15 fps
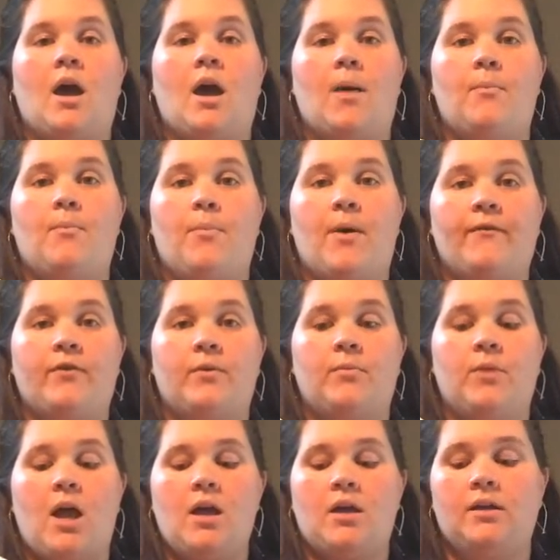a buffer
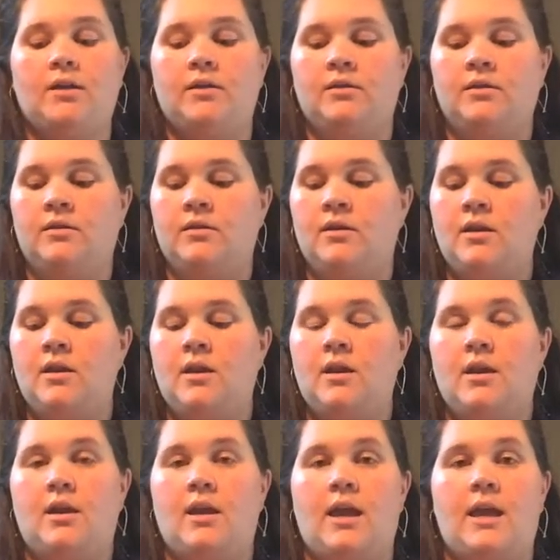block,
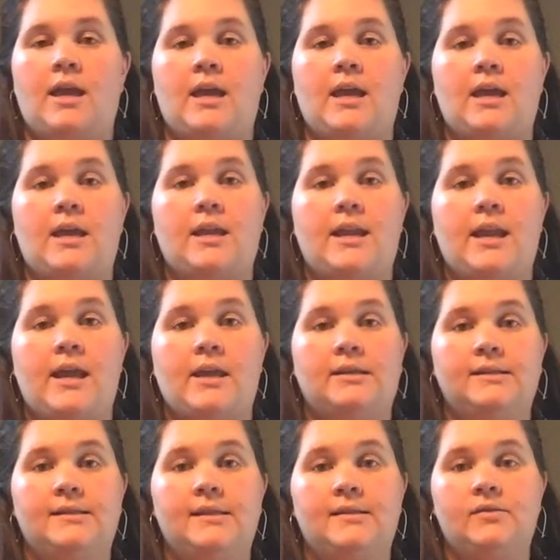a
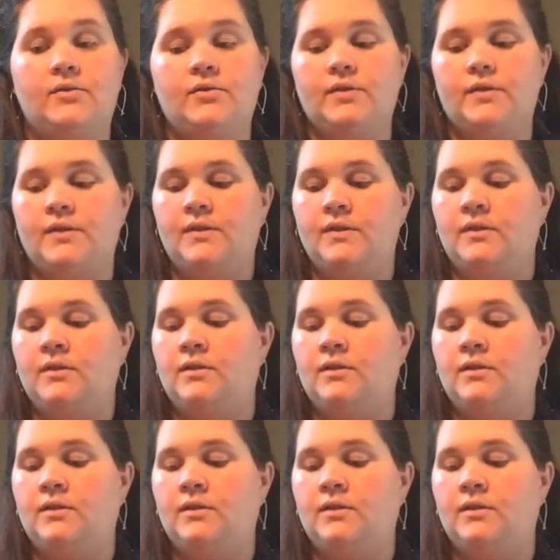nail scissors,